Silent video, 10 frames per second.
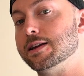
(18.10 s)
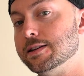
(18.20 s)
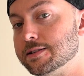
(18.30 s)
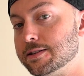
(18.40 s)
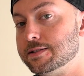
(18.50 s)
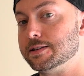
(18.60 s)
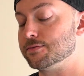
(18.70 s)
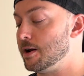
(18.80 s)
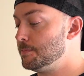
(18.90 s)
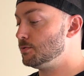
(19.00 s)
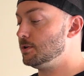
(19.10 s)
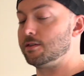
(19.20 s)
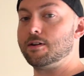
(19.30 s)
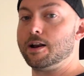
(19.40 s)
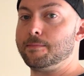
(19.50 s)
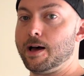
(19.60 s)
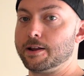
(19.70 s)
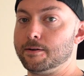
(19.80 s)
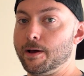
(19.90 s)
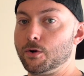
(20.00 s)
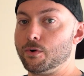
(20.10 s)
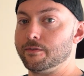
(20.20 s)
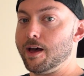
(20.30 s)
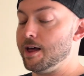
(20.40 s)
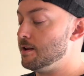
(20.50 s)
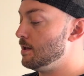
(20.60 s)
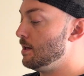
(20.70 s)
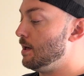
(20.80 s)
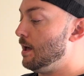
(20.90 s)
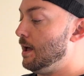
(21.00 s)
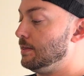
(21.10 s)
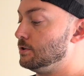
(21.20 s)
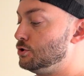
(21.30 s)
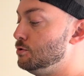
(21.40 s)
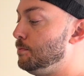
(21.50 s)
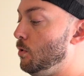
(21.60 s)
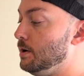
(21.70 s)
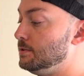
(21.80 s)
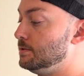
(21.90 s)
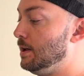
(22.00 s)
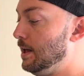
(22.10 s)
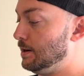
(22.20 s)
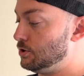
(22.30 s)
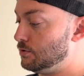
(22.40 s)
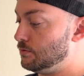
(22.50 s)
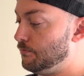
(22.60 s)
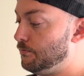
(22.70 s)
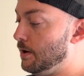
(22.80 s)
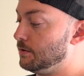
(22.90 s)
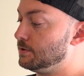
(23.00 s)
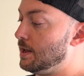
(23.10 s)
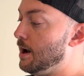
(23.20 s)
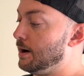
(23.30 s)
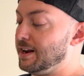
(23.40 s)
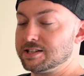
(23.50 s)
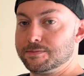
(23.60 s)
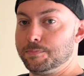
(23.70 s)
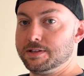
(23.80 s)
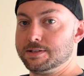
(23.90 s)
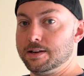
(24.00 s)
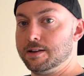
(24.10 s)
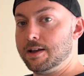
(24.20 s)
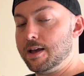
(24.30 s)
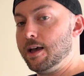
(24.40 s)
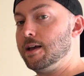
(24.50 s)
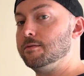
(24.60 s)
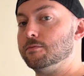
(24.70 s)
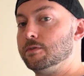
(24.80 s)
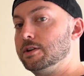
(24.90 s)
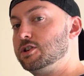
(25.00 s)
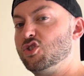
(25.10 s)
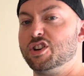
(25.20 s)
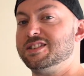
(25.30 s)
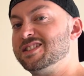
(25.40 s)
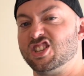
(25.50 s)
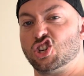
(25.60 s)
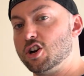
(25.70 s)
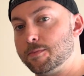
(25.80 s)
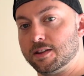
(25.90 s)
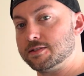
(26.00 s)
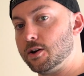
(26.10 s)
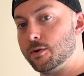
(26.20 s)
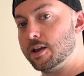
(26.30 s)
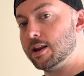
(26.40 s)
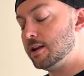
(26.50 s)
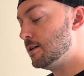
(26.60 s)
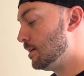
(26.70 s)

is it sits right between the throttle body on my Corvette, and there's two ports, and it funnels the air, kind of splits it, and decreases the turbulence going in it.